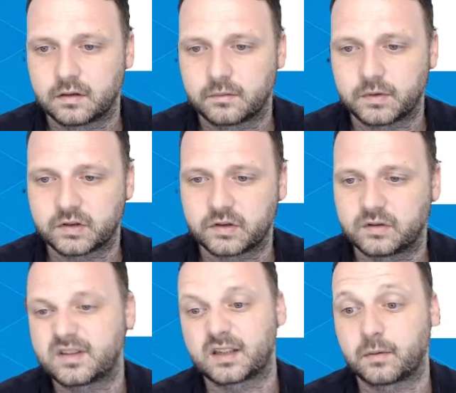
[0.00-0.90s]
Let me just do
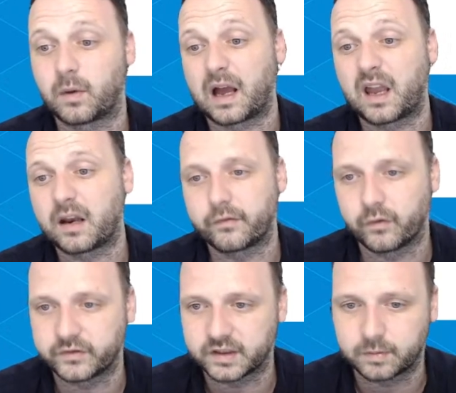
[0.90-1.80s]
6. Well, I can't
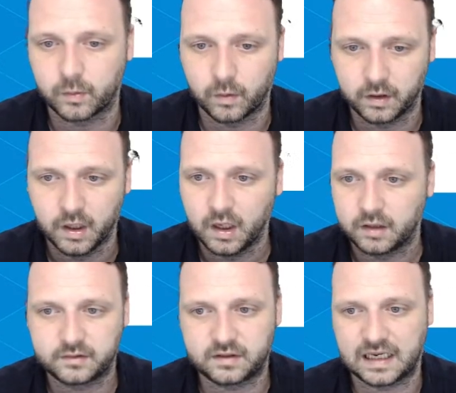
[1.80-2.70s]
afford 6.1.
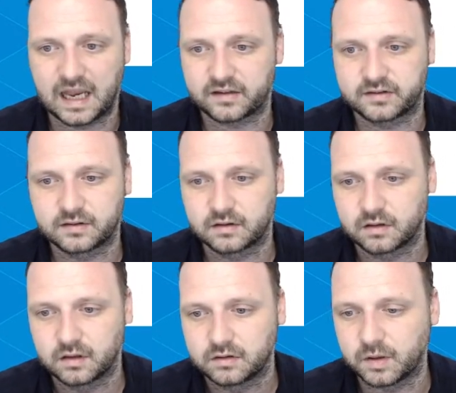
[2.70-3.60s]
DS.
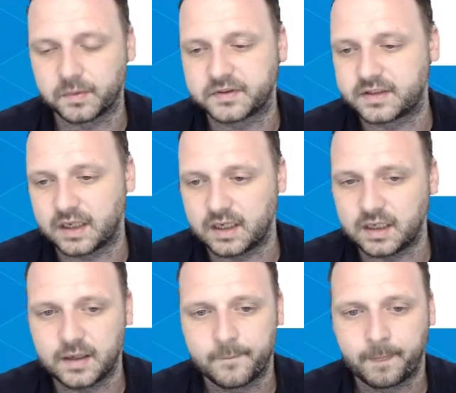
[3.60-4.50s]
Double
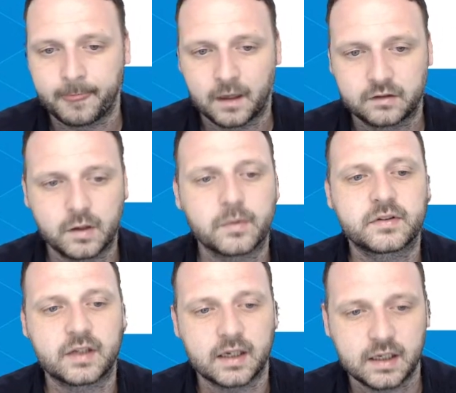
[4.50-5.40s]
City,
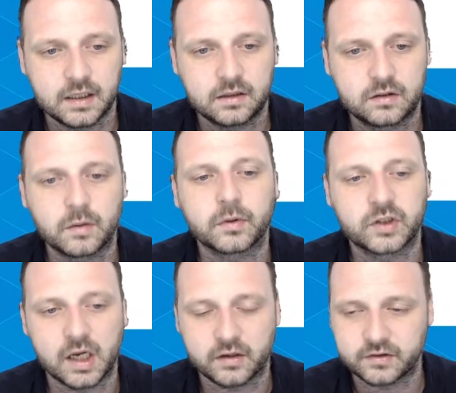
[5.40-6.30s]
double
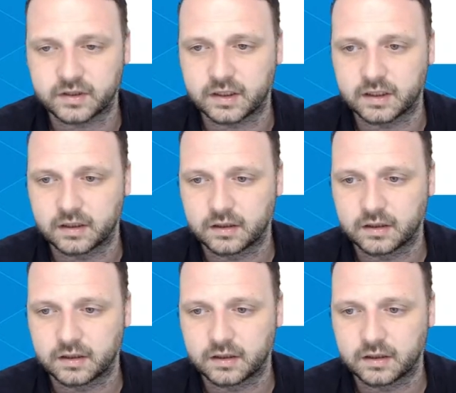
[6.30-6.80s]
Chelsea.